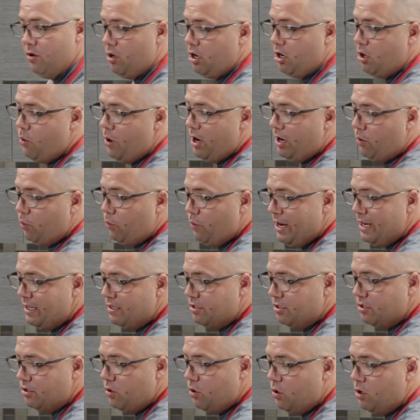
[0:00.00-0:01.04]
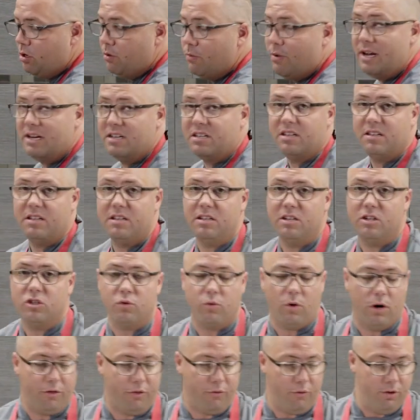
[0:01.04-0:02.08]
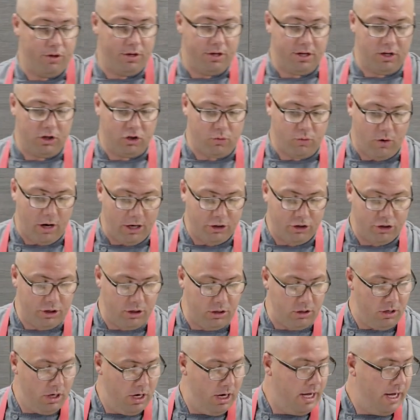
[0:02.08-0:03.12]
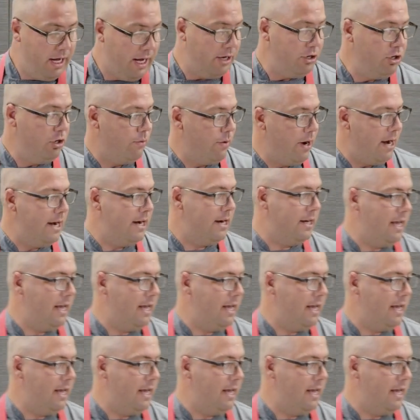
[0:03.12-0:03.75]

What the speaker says: a quick rinse or a run to the through the dishwasher and you're ready to